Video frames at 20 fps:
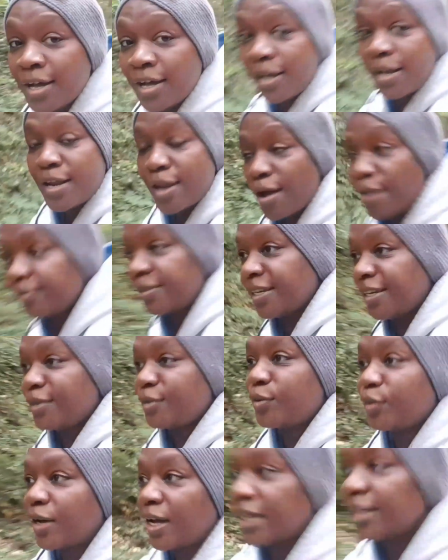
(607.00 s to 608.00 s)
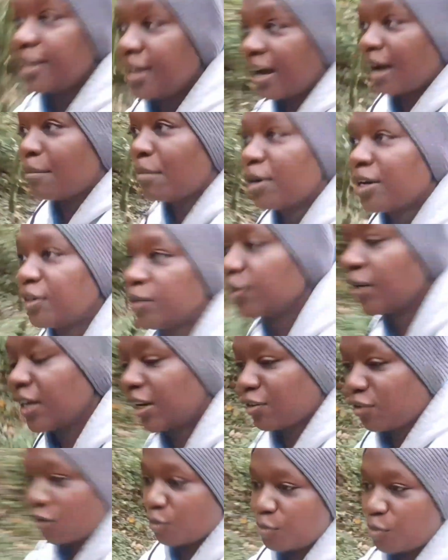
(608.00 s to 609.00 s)
now I'm starting to come up to get out
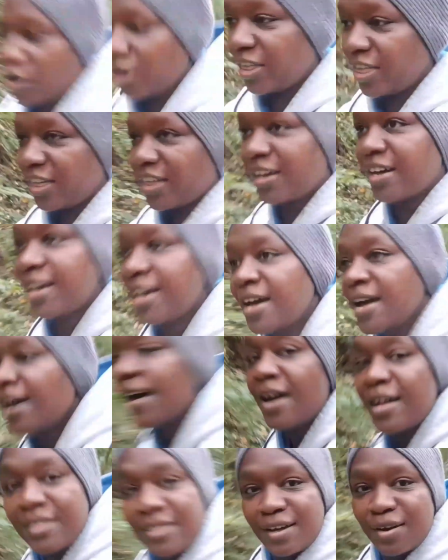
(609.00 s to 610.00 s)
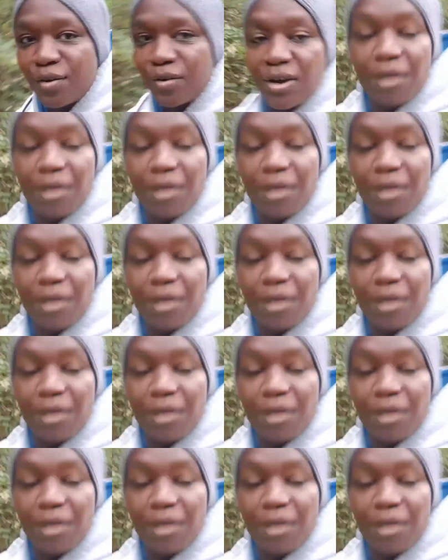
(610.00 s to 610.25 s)
of breath. Thank God I'm